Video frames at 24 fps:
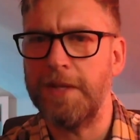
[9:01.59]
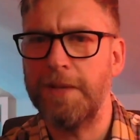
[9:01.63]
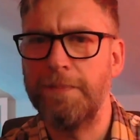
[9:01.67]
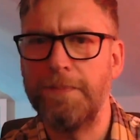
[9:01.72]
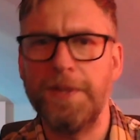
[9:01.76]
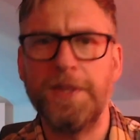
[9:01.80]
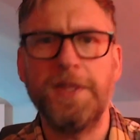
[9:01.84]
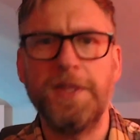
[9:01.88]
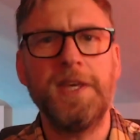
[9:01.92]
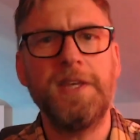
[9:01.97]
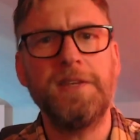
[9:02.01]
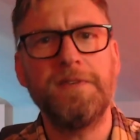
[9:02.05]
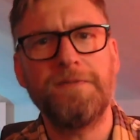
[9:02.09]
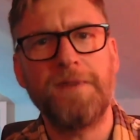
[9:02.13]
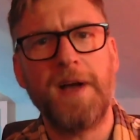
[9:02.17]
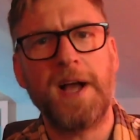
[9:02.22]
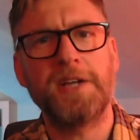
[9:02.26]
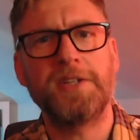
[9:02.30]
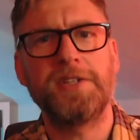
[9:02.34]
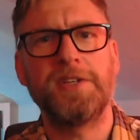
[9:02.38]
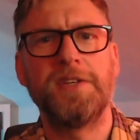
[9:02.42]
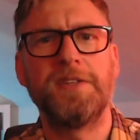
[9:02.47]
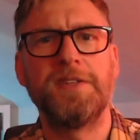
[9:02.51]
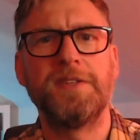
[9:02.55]
But these
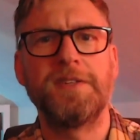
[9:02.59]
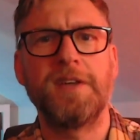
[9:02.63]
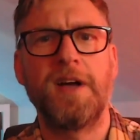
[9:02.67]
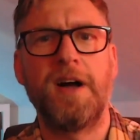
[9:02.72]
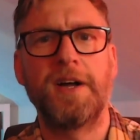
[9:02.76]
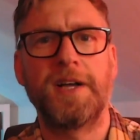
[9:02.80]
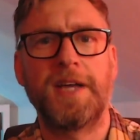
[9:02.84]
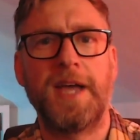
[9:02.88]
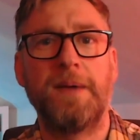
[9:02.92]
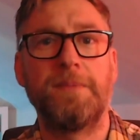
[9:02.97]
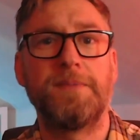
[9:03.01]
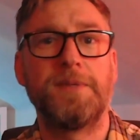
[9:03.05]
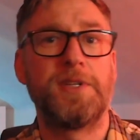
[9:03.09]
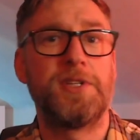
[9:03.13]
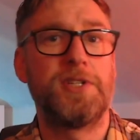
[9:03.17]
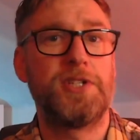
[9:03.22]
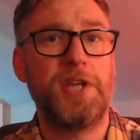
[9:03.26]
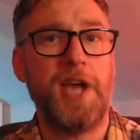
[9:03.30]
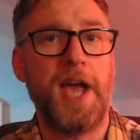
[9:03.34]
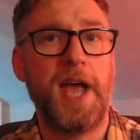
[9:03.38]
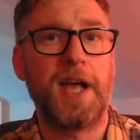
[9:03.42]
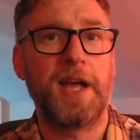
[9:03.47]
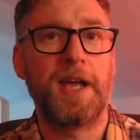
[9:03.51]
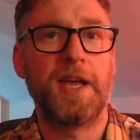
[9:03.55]
factions are kept in
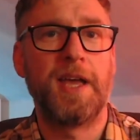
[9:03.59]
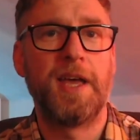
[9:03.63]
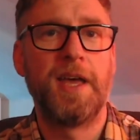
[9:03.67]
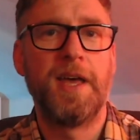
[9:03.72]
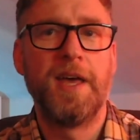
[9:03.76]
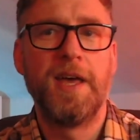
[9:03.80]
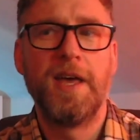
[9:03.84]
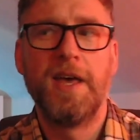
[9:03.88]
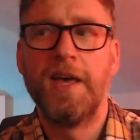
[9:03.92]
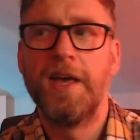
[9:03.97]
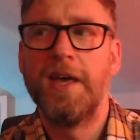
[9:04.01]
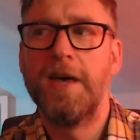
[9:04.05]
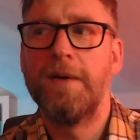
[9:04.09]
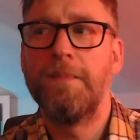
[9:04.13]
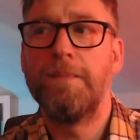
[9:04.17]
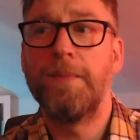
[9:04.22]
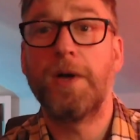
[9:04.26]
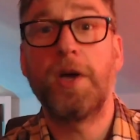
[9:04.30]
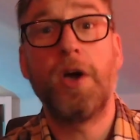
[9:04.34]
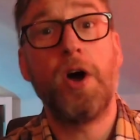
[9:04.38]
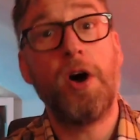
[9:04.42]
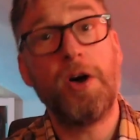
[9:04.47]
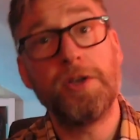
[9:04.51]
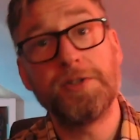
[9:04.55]
check
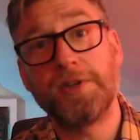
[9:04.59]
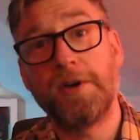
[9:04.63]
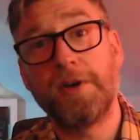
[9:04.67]
because